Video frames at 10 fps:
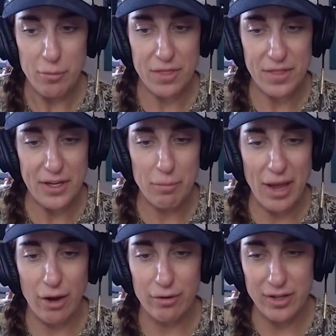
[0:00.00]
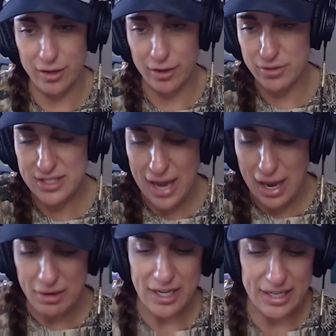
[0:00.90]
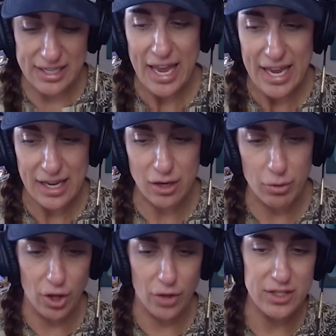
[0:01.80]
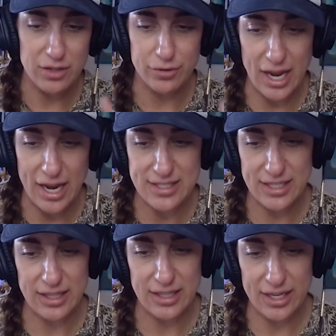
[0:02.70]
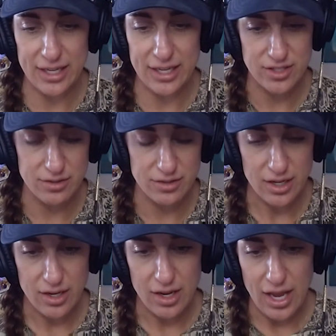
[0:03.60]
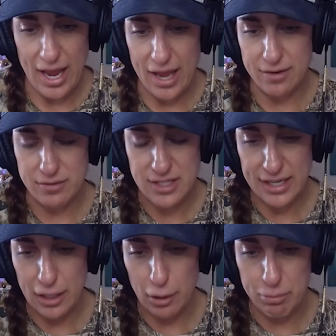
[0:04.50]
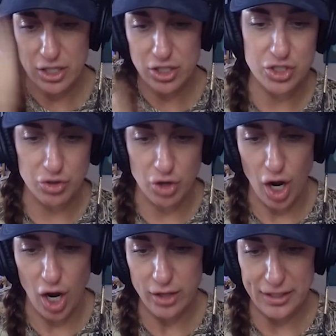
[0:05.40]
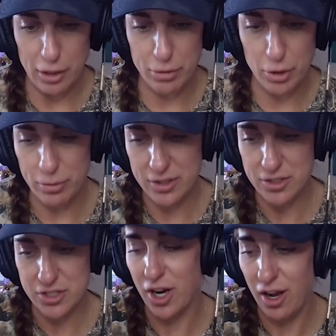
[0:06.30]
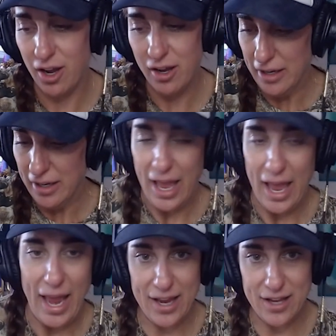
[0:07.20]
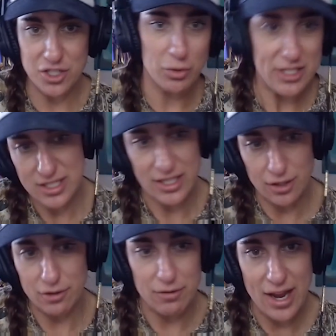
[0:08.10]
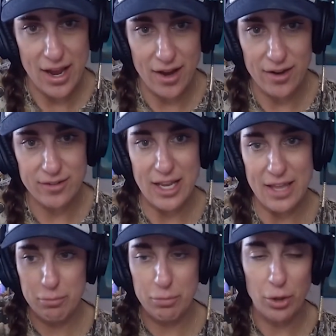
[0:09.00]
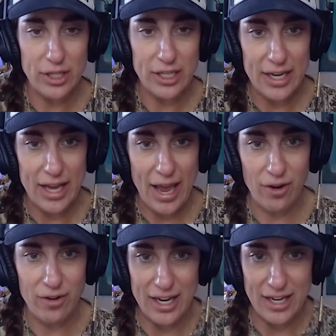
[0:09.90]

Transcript: But think about, stabbing a cake with all the different icing layers and taking a big straw, like a boba straw, and twisting it around and then pulling it out.